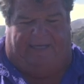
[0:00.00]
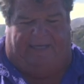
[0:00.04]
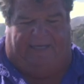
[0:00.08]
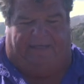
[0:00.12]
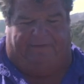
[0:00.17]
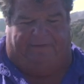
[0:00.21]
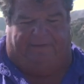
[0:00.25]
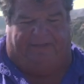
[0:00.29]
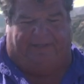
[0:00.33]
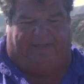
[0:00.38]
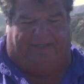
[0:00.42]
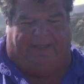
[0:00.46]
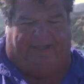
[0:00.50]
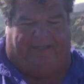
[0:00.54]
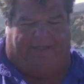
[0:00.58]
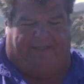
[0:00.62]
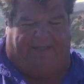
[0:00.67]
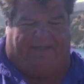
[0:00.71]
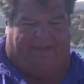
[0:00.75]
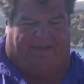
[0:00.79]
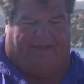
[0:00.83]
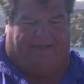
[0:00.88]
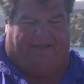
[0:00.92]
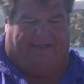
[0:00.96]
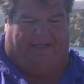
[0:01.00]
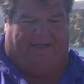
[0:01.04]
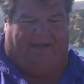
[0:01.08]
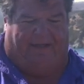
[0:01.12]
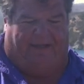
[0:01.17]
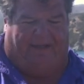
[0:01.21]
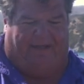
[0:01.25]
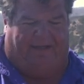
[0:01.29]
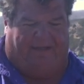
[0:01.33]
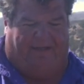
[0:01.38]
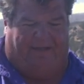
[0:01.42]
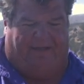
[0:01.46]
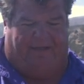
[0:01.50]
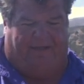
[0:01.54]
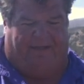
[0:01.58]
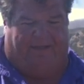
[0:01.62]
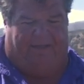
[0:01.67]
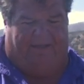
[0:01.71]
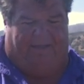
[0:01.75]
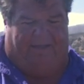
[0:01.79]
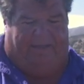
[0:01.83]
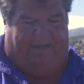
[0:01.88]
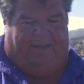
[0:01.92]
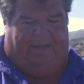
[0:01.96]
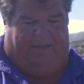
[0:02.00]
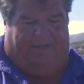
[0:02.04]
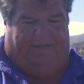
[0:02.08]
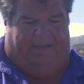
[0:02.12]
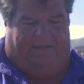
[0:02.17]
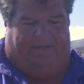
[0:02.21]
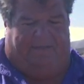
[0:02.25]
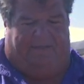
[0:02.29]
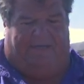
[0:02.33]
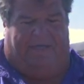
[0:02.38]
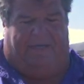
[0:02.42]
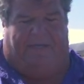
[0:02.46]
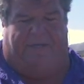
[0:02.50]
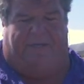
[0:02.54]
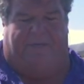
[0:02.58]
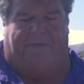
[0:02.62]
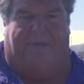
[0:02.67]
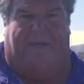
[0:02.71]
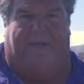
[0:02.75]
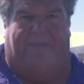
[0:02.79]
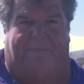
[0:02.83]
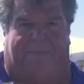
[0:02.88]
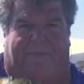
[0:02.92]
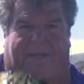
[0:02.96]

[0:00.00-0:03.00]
catch fish like this all day long. You got great